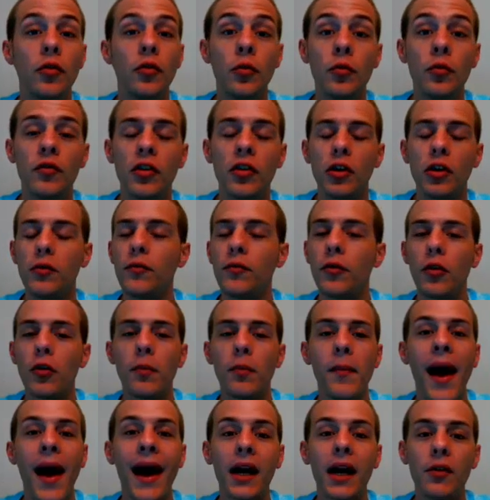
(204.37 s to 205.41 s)
used to
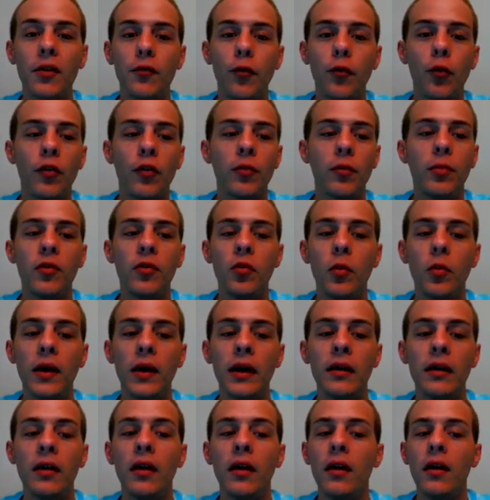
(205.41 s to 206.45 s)
convert back and forth
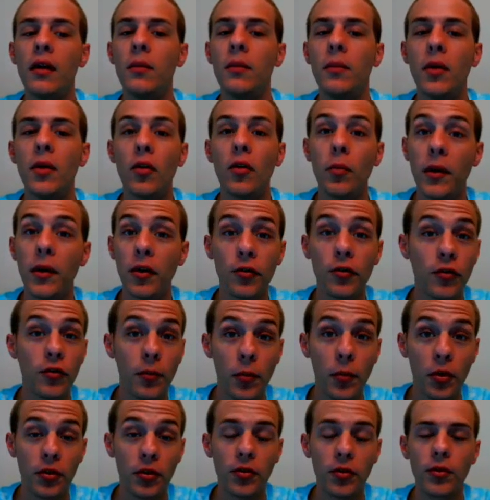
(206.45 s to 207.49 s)
between millimeters of
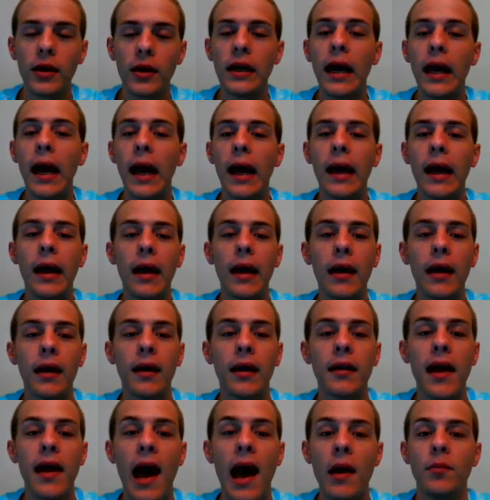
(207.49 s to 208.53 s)
mercury
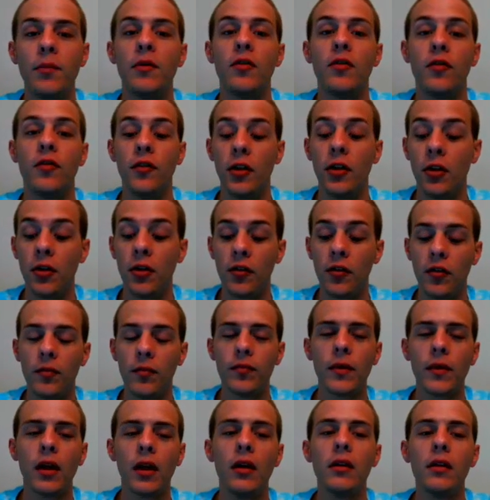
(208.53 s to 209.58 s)
and atmospheres.
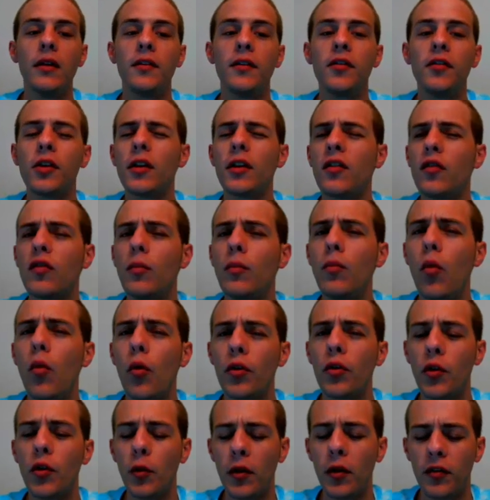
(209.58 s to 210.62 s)
Let's look at some
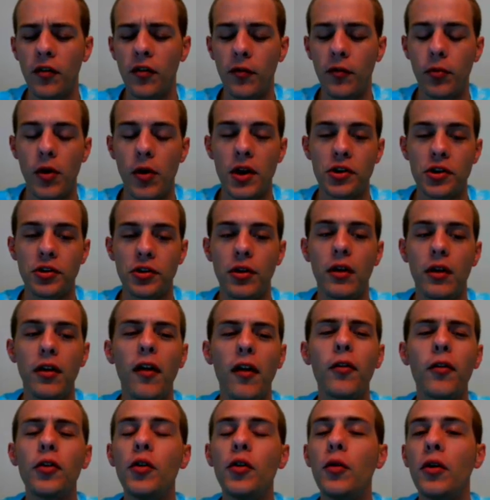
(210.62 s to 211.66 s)
more units of pressure.
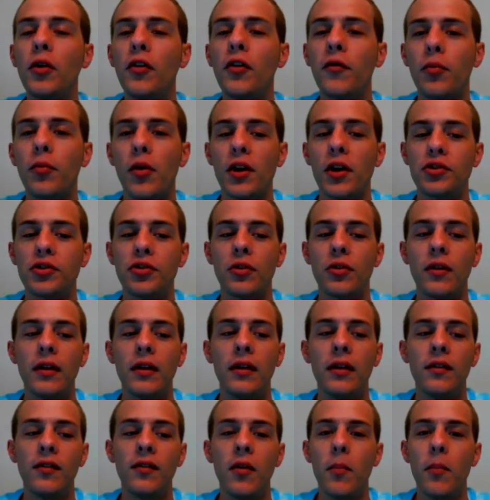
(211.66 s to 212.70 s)
Another unit of pressure
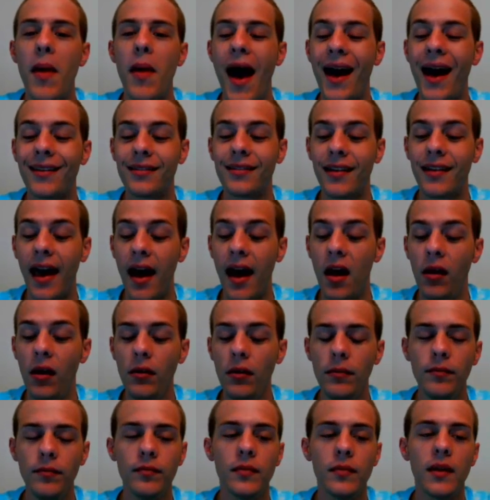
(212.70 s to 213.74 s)
is the
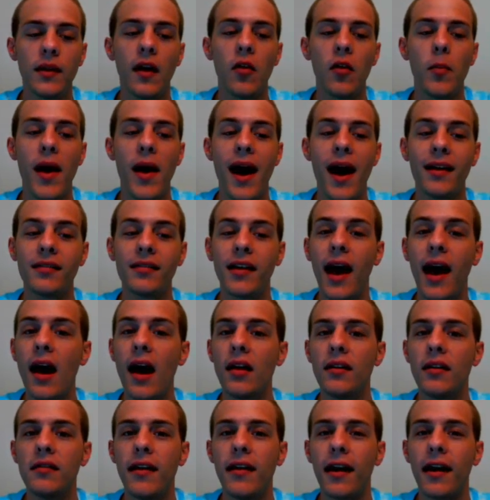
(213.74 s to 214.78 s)
Pascal. Now, the
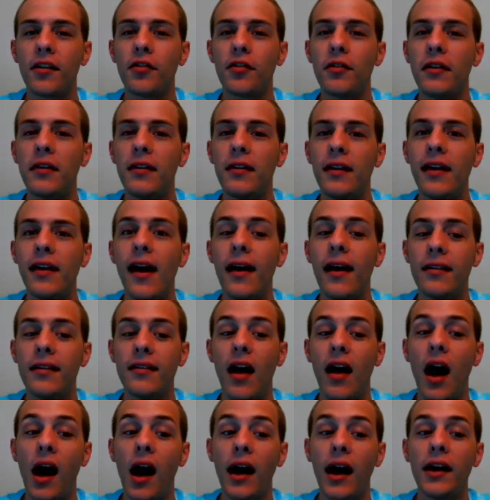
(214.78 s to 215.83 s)
Pascal is actually the S
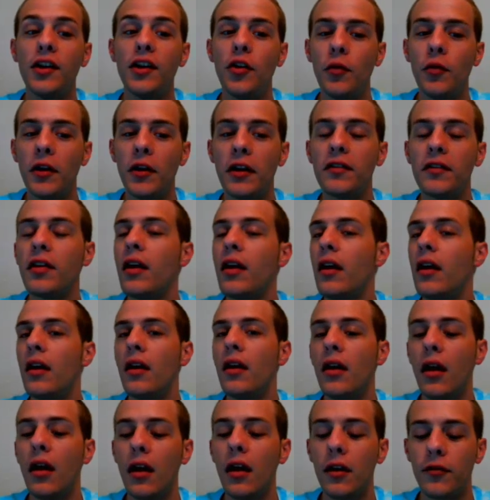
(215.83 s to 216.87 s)
I unit
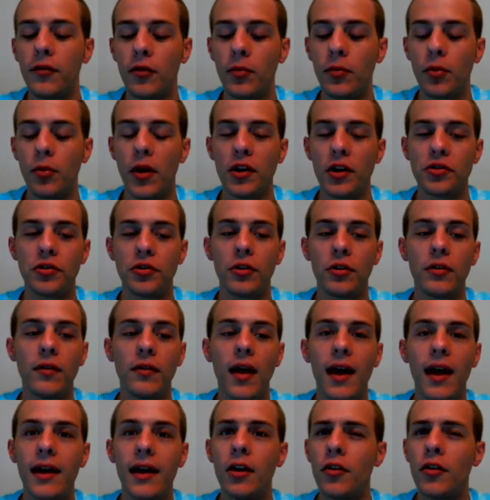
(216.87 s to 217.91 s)
Uh, for pressure, and
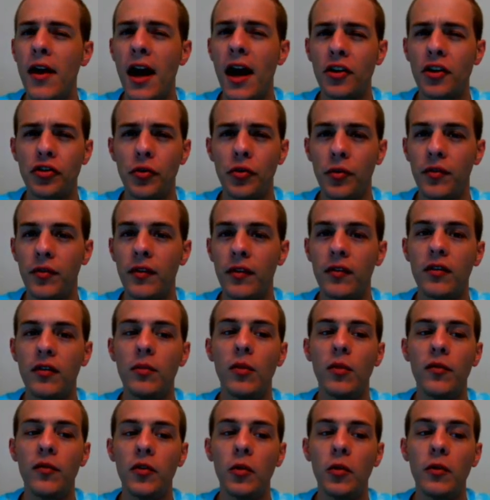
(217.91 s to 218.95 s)
that international
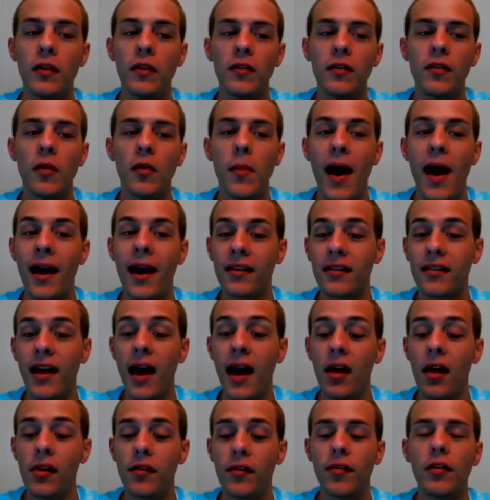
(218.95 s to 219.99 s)
system of units. The
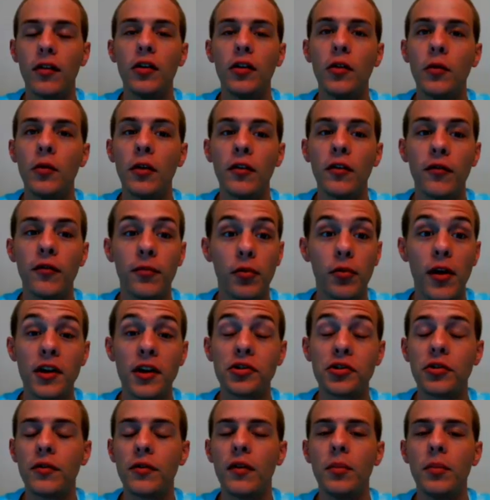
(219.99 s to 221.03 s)
Pascal is the unit of
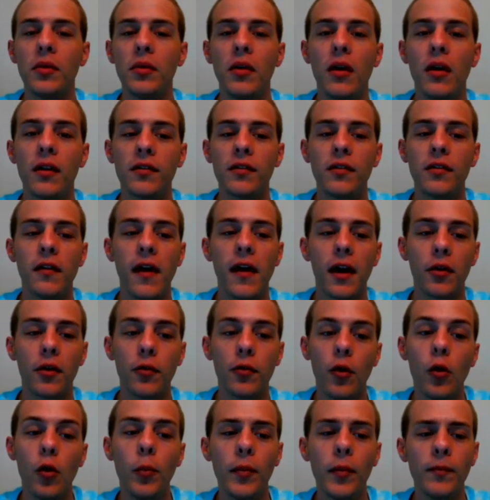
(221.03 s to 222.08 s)
pressure that belongs to that
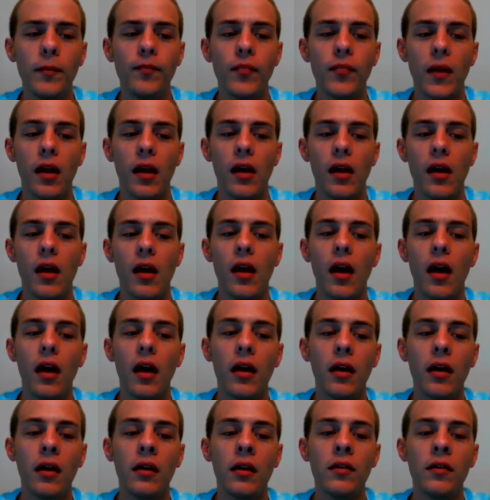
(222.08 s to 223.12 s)
group.
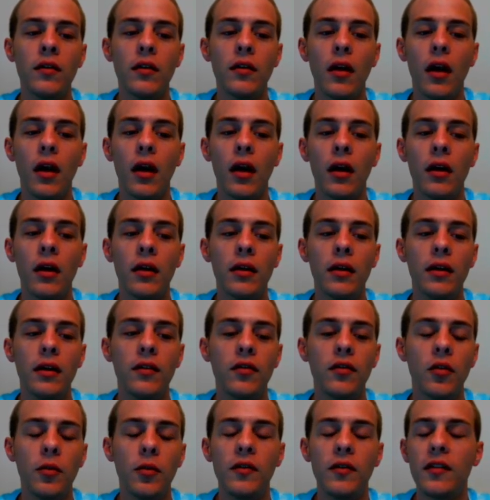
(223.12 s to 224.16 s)
And uh,
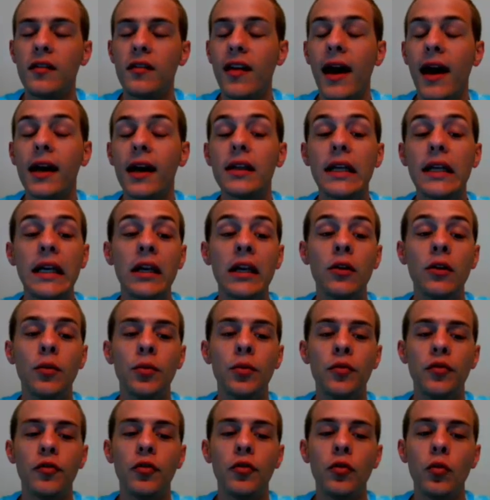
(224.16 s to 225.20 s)
so it's exactly
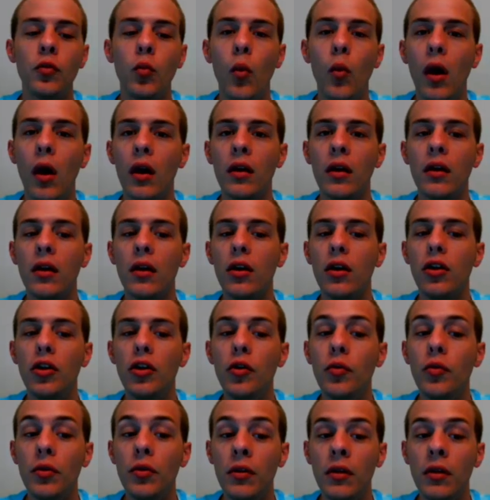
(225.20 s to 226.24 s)
equal to one
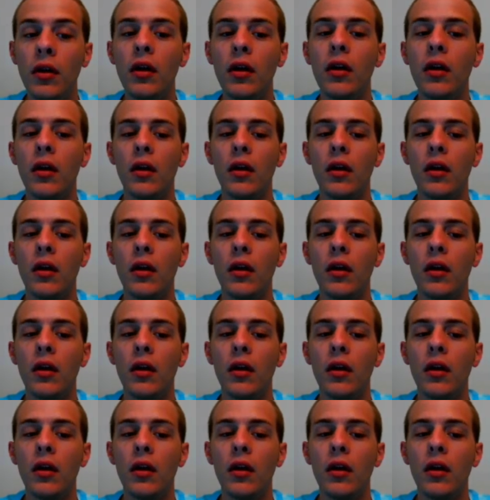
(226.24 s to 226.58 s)
Newton,